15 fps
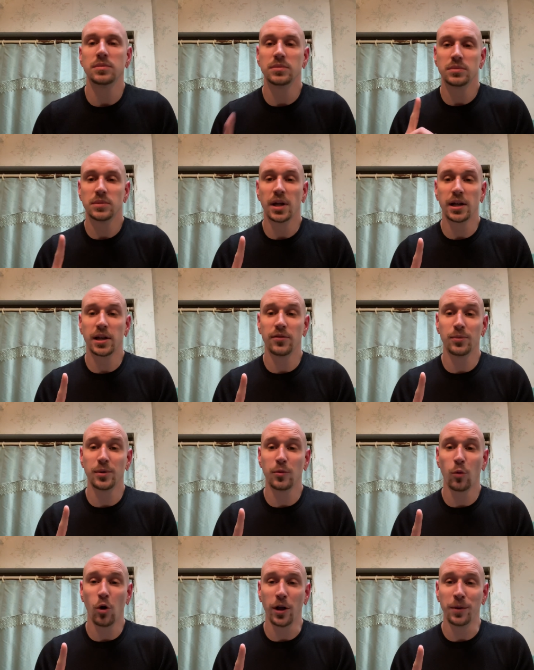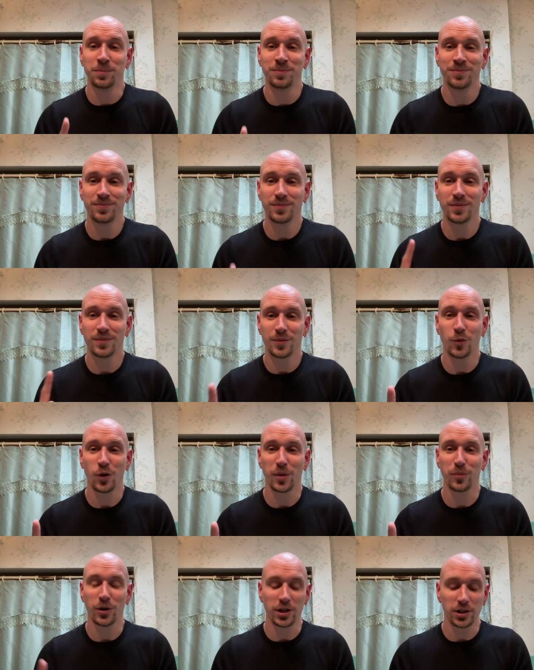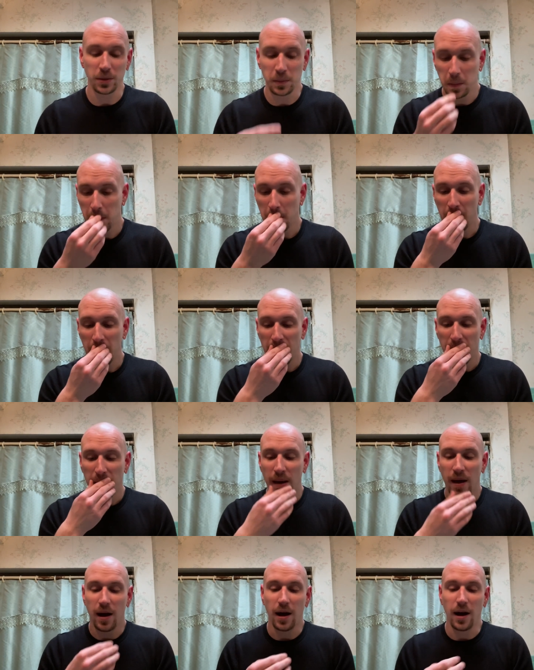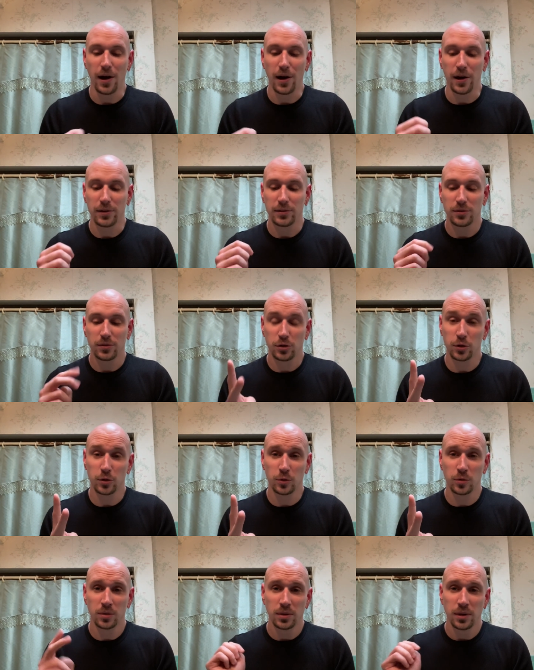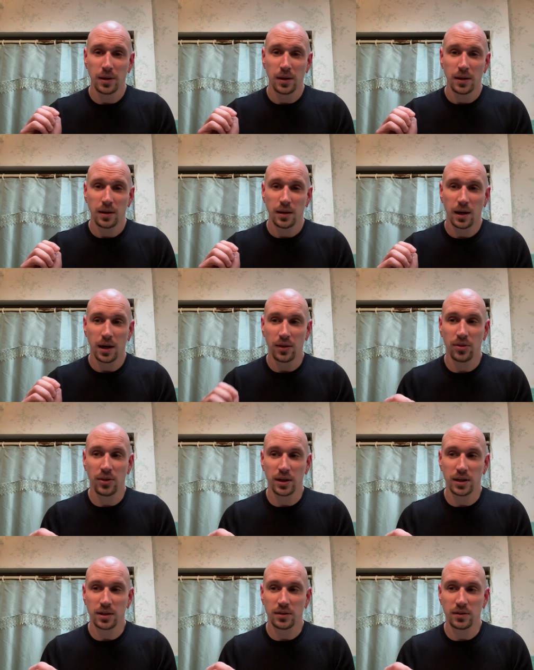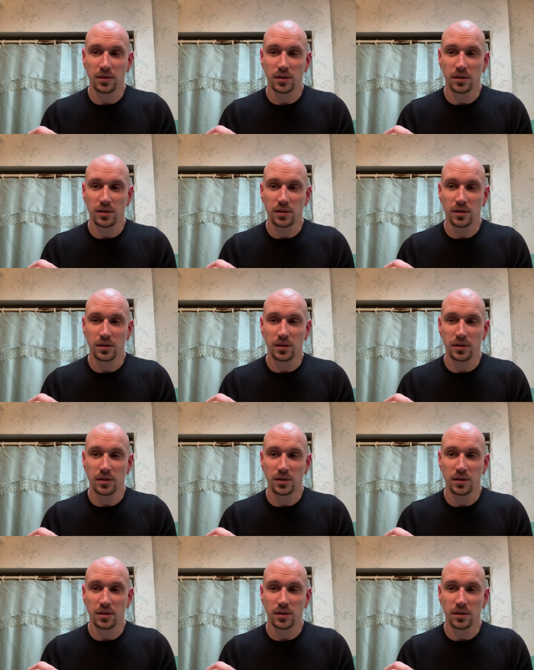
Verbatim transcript: that gives me one, one impression. Uh, two, I think it's a